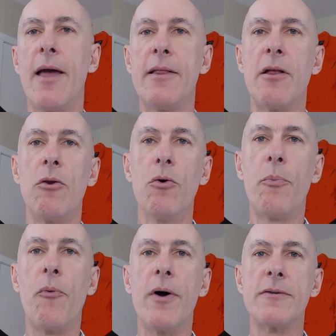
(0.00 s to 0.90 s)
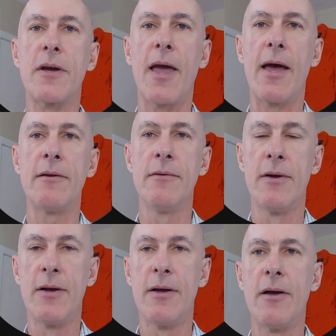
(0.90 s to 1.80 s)
And the loop runs again
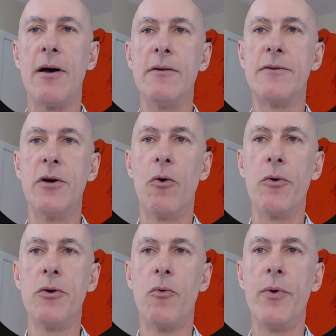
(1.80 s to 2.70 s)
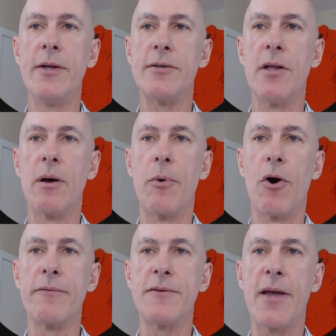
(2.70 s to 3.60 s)
until you reach the
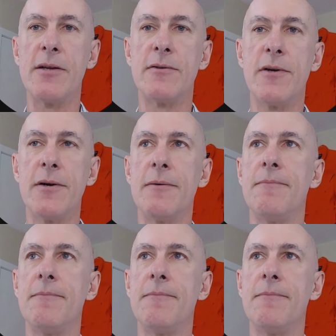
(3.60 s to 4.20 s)
number of stages here.